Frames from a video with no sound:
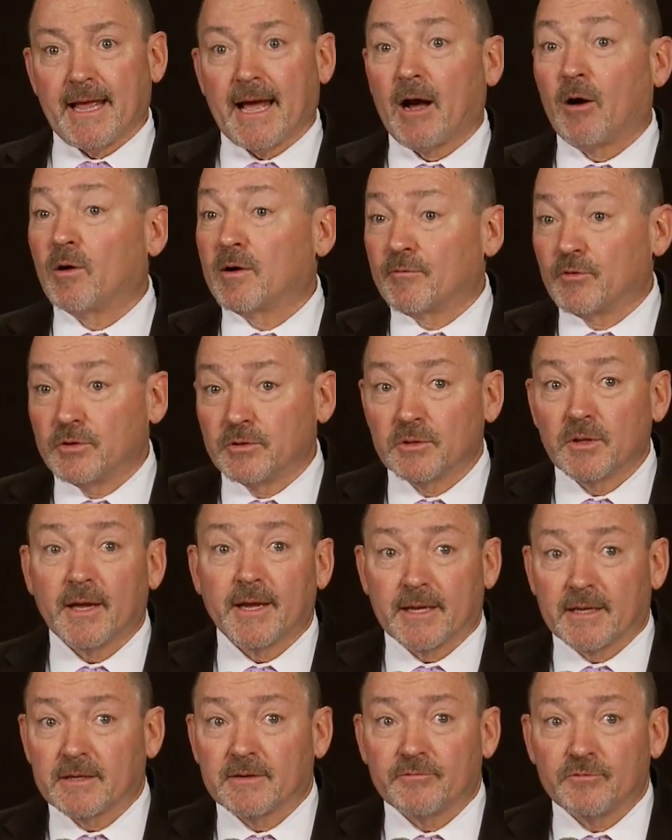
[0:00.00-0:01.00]
however you
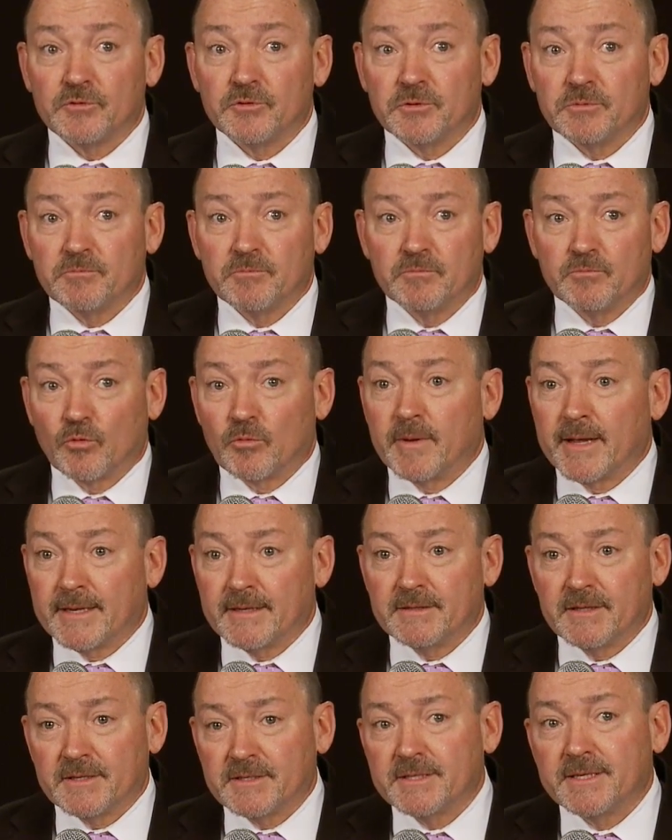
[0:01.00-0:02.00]
like if you remain
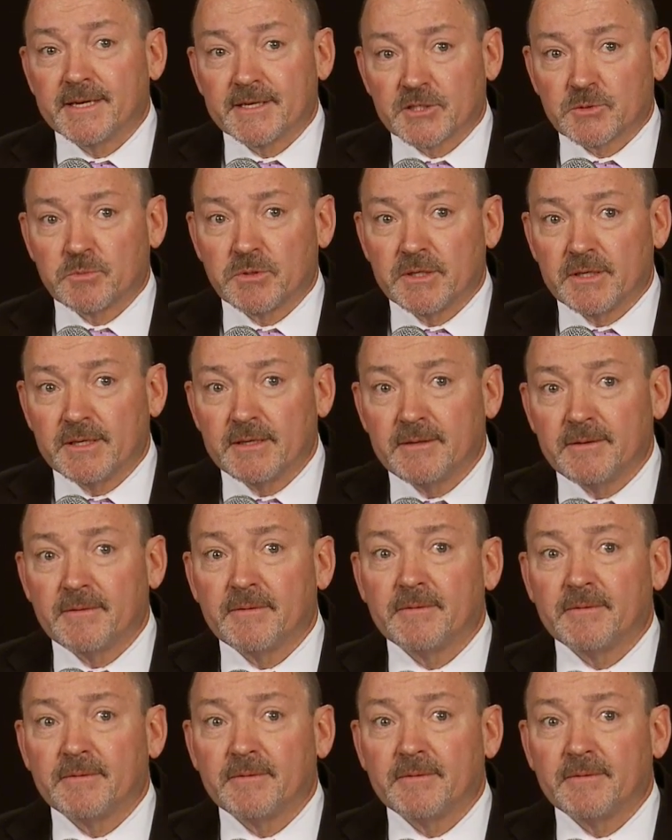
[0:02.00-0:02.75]
in the TSP.